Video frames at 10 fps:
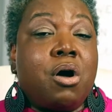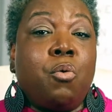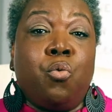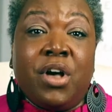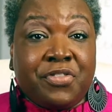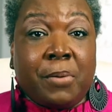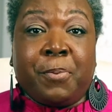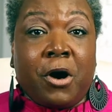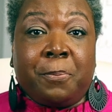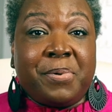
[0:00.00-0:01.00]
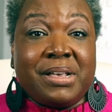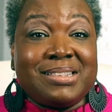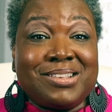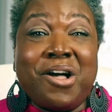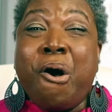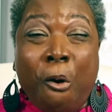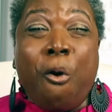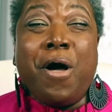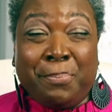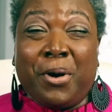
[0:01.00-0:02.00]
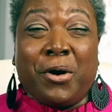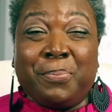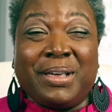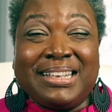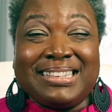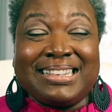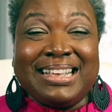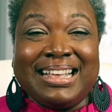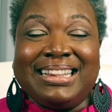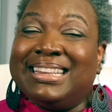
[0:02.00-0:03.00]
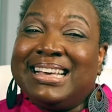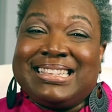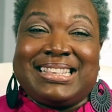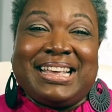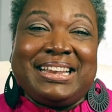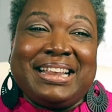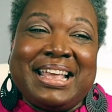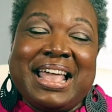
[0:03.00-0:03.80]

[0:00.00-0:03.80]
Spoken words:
with a purpose, on purpose. Listen,